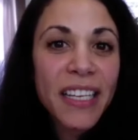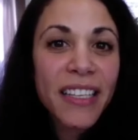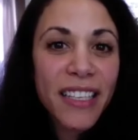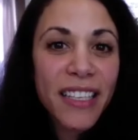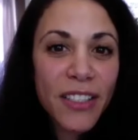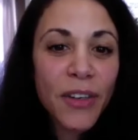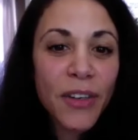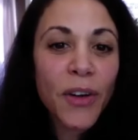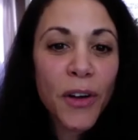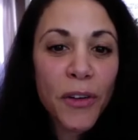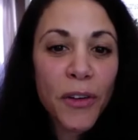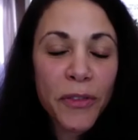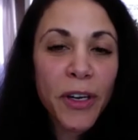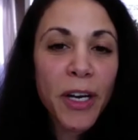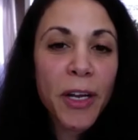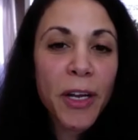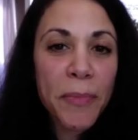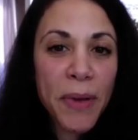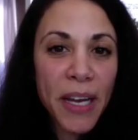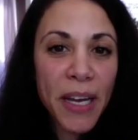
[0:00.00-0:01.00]
These are all
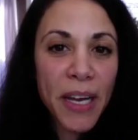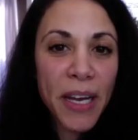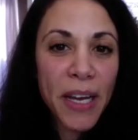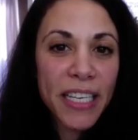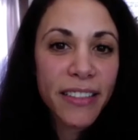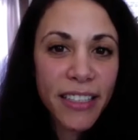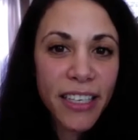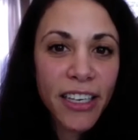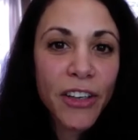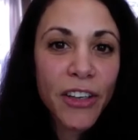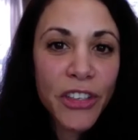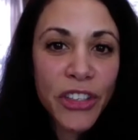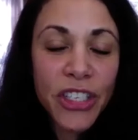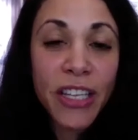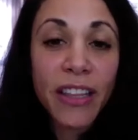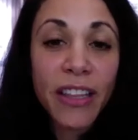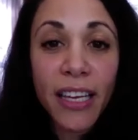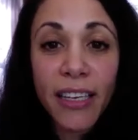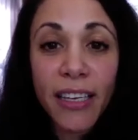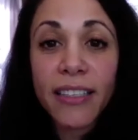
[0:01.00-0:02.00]
very masculine
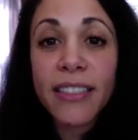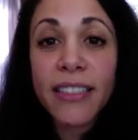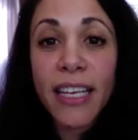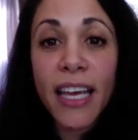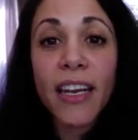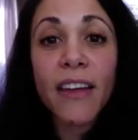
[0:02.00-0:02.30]
energy things.